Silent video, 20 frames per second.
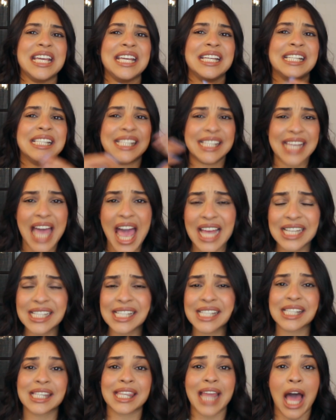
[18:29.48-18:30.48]

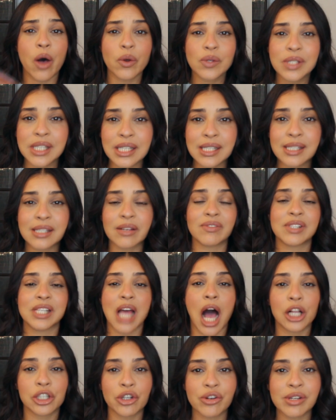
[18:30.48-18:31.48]
intense thousands of
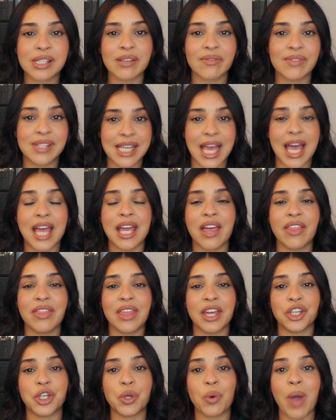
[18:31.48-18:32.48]
dollars of debt and
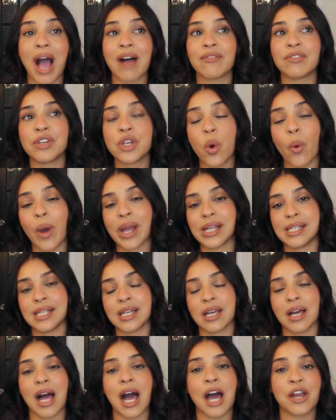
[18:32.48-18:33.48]
then you have no
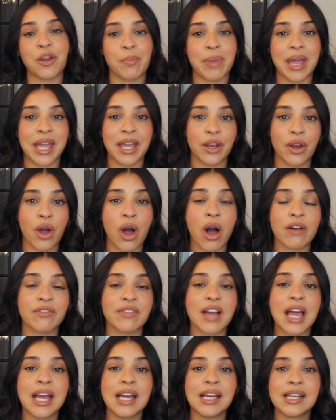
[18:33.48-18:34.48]
idea how to pay it off.
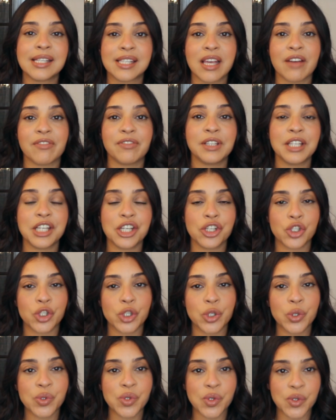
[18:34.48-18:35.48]
Definitely
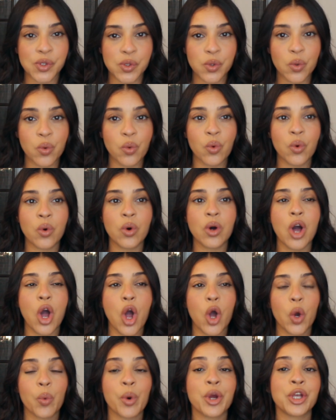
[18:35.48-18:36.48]
choose a school
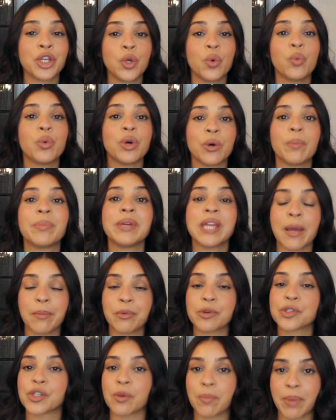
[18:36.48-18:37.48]
where you will be
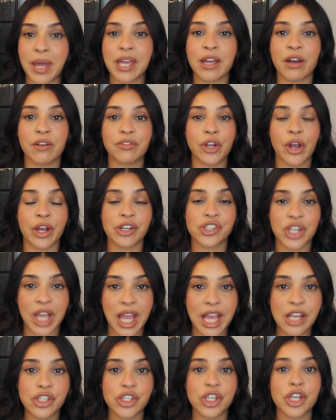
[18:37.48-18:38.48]
able to pay off your
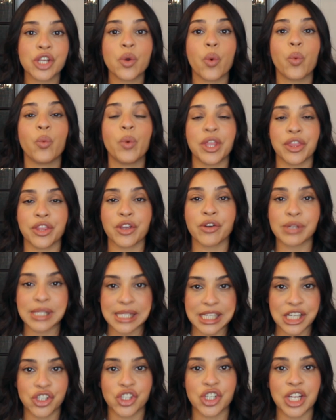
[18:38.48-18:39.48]
education with your
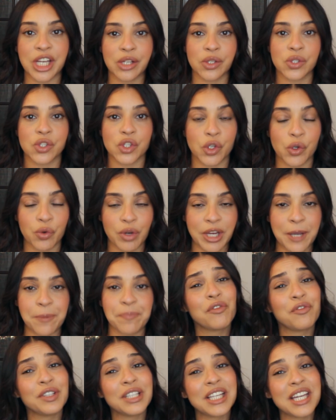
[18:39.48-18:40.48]
teaching degree.
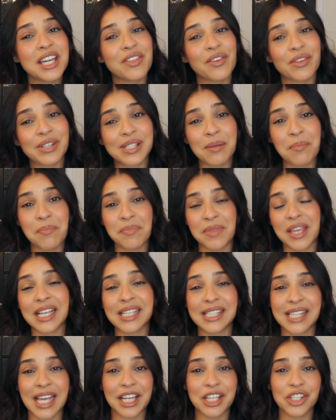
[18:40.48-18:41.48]
Hopefully there's some
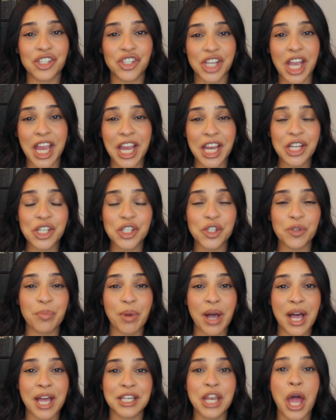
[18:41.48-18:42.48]
things that can change,
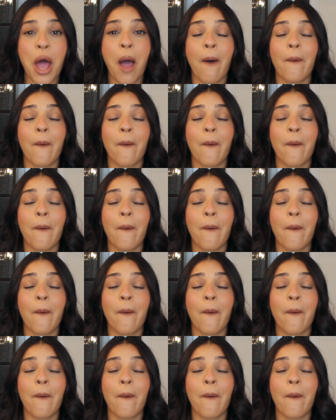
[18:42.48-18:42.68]
but